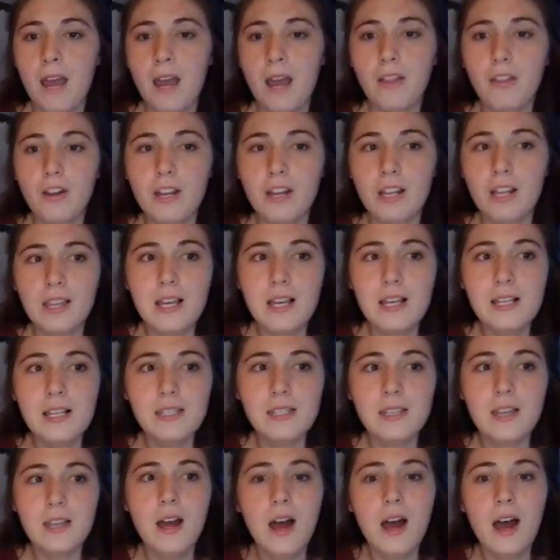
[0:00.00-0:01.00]
I look at
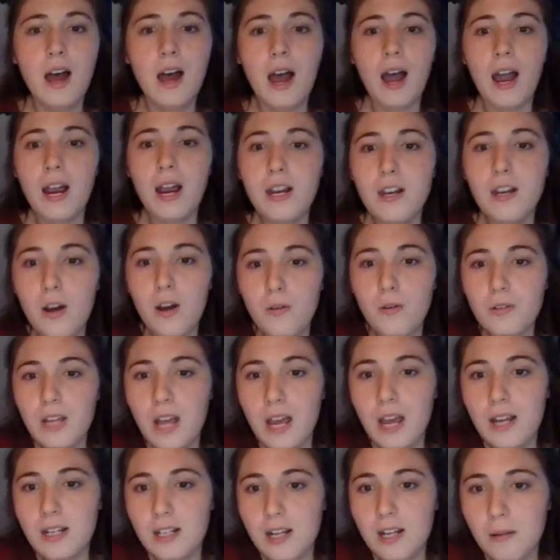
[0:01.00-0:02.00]
this. I know
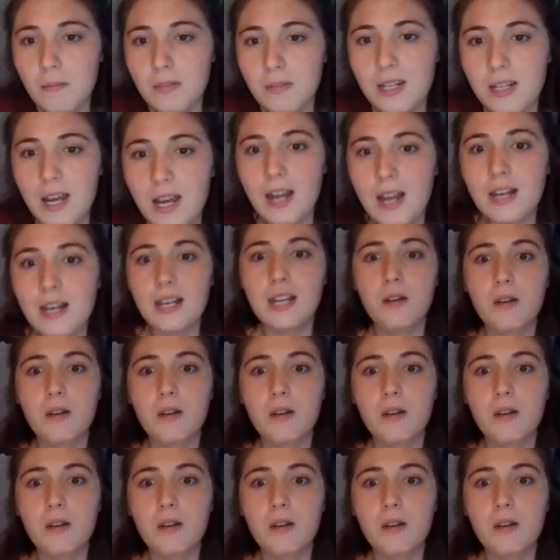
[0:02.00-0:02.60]
10 times 10